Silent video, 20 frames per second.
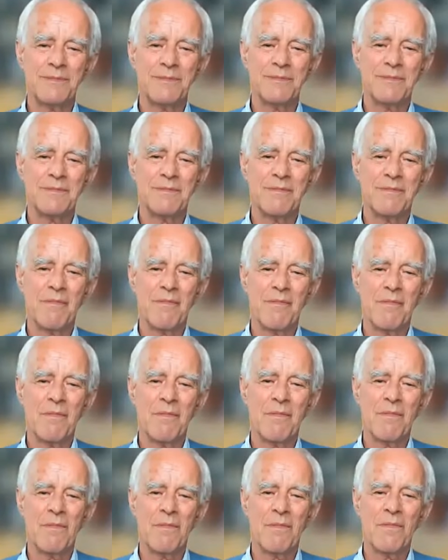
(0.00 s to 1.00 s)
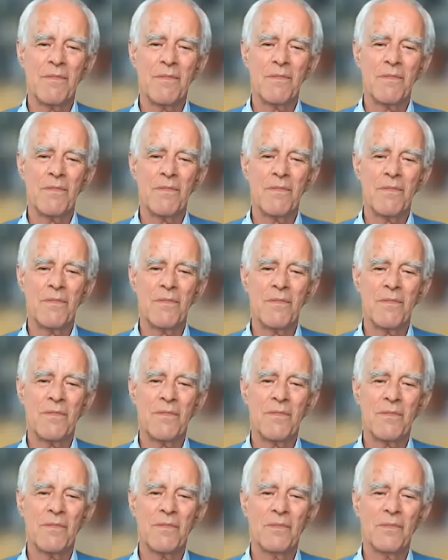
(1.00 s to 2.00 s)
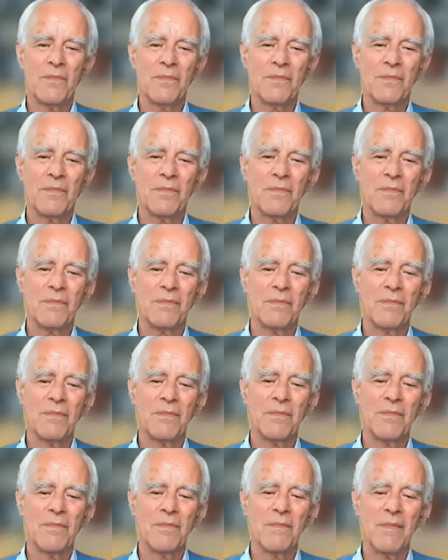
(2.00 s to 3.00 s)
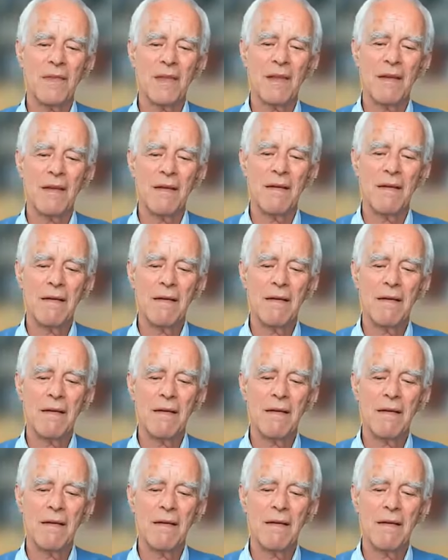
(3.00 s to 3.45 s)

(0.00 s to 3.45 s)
Nobody speaks.